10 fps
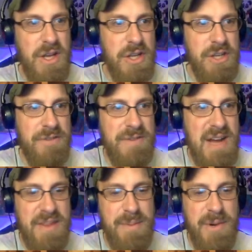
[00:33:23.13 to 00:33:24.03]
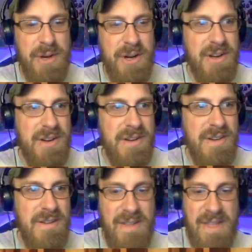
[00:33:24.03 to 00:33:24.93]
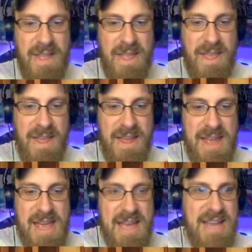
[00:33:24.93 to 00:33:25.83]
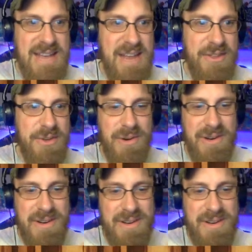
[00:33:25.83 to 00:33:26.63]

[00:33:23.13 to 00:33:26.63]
You find the bar. Kick down the door.